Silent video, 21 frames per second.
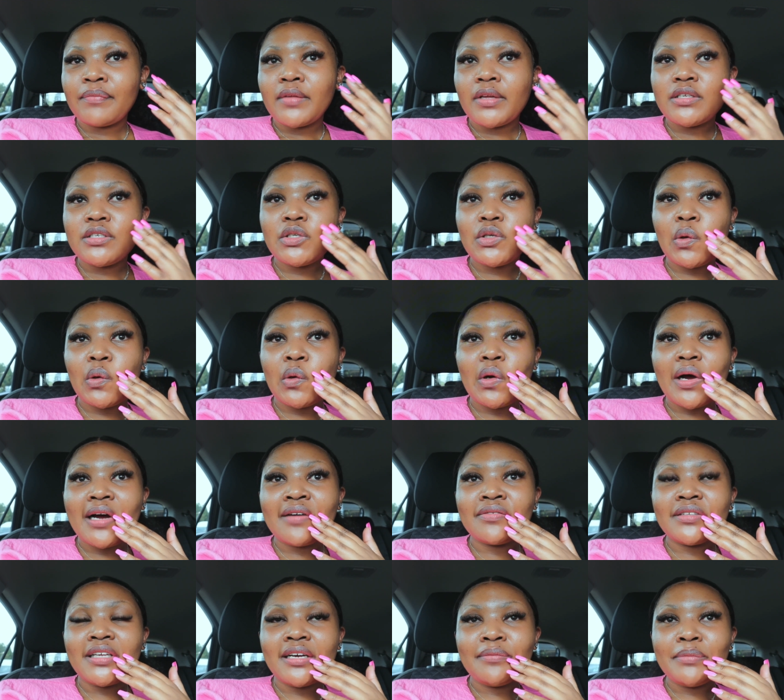So
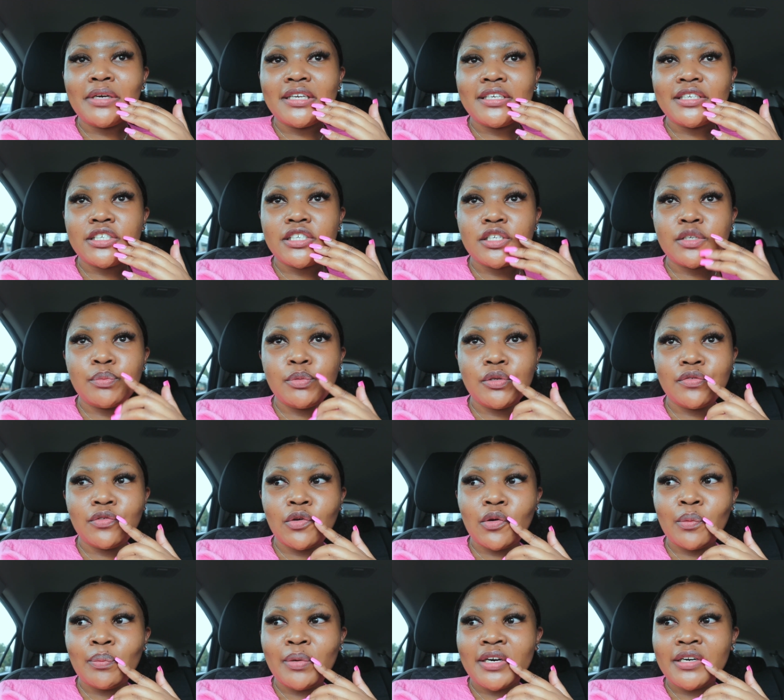I've done my lashes
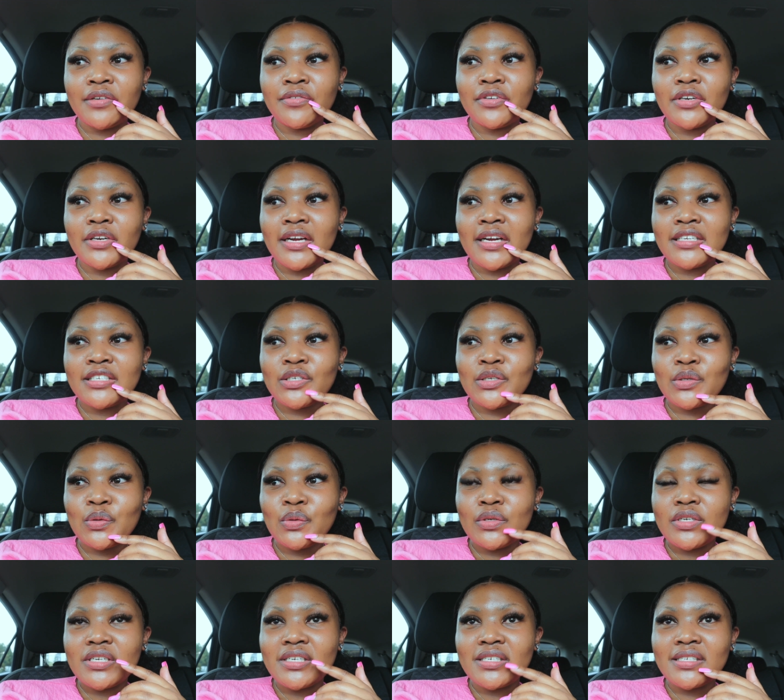before, but if you guys
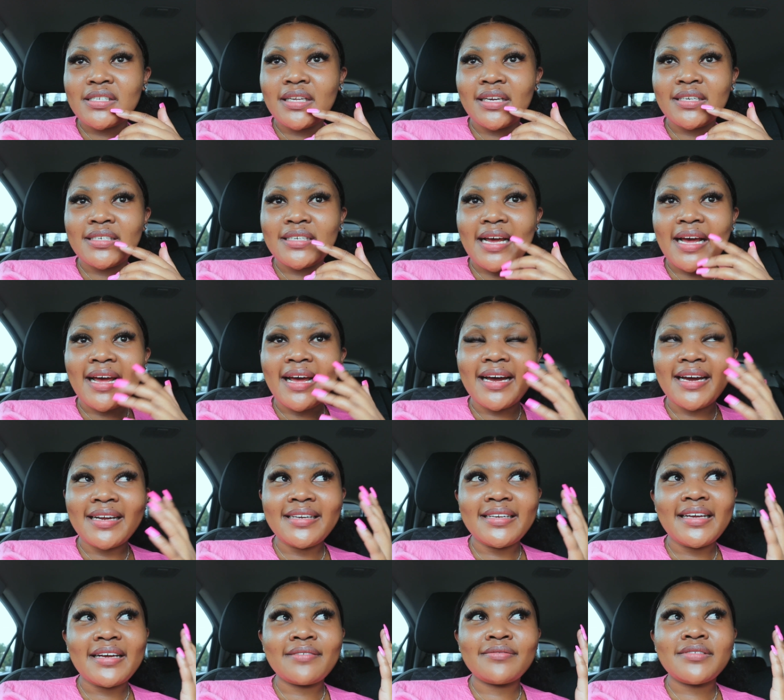notice that I
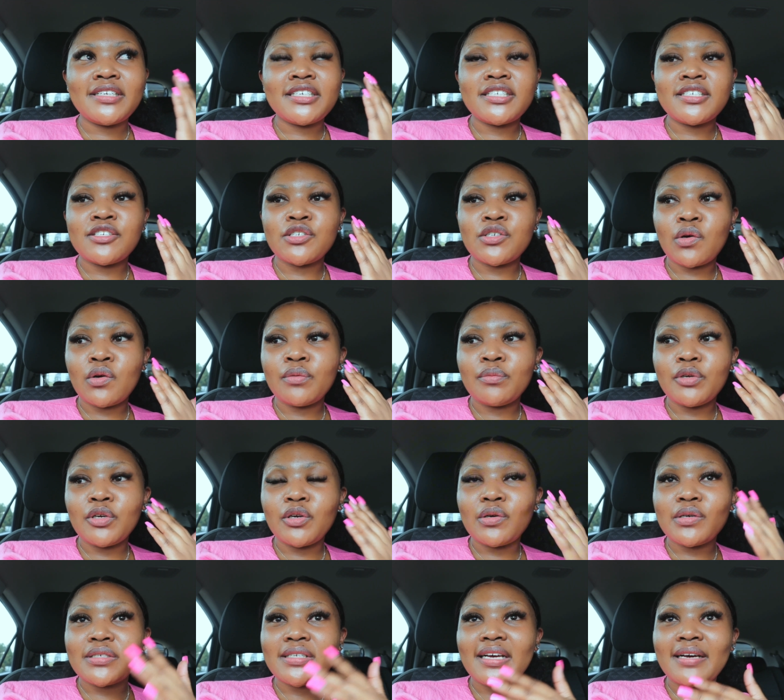hardly have lashes on
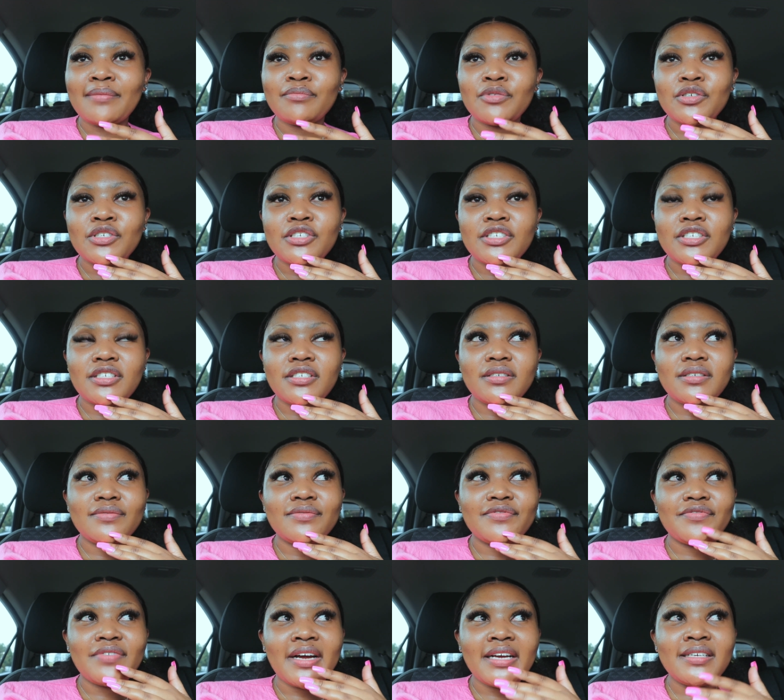because I'm not
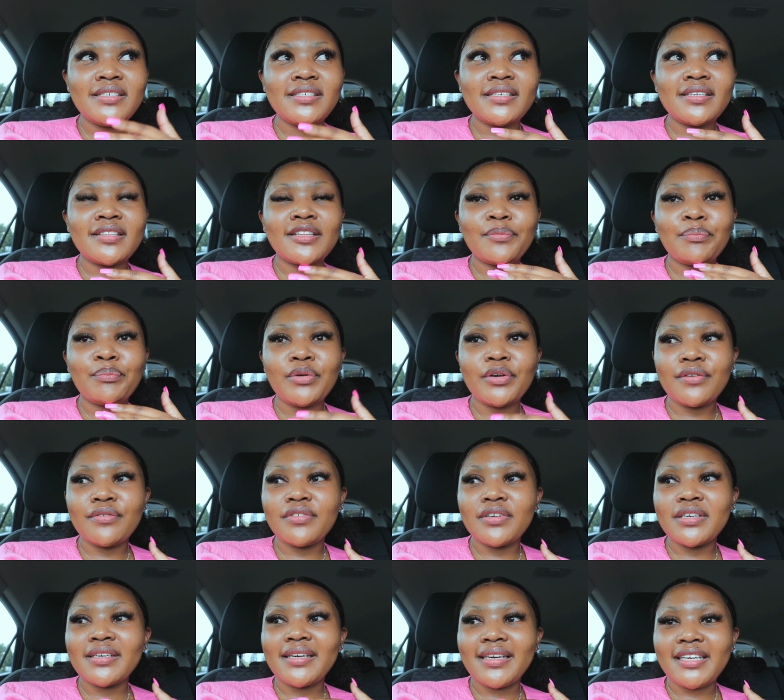finding the
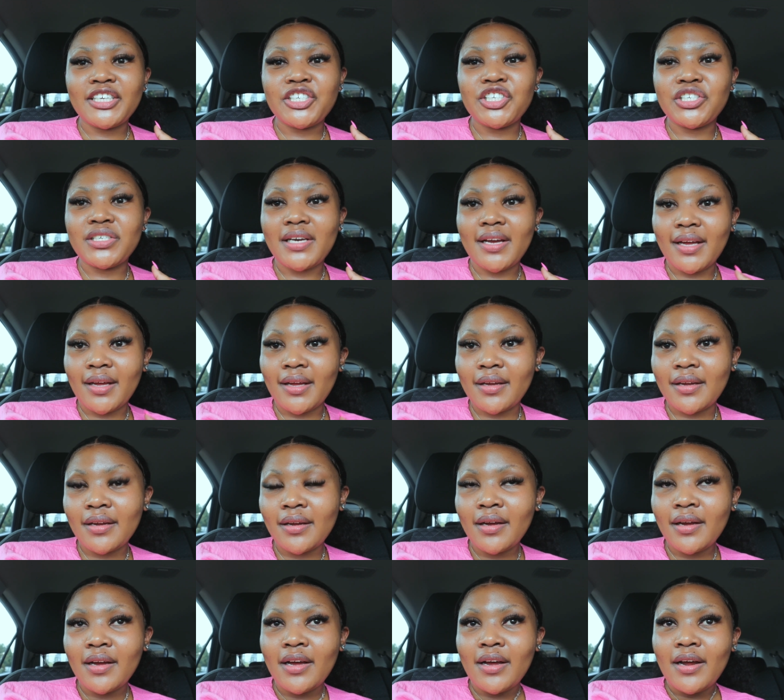perfect lash tag,
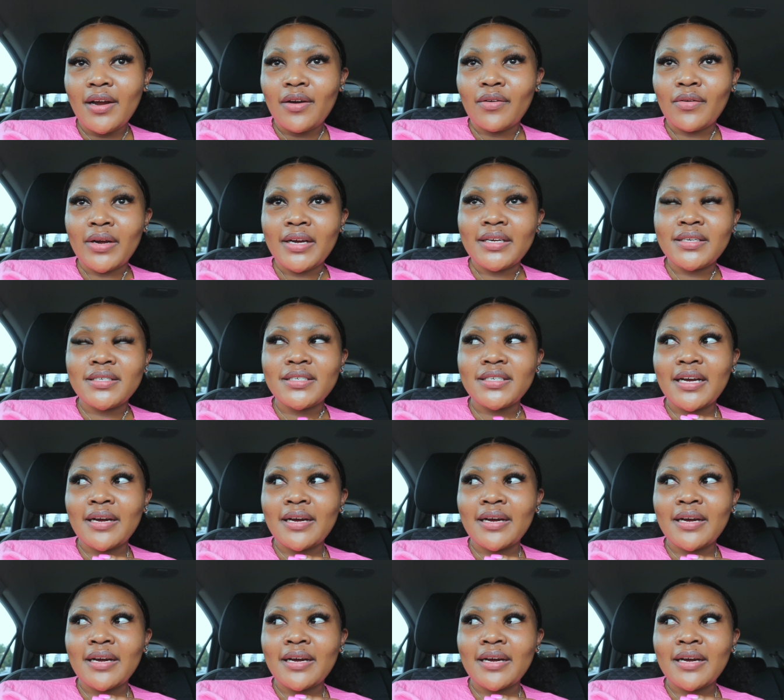right?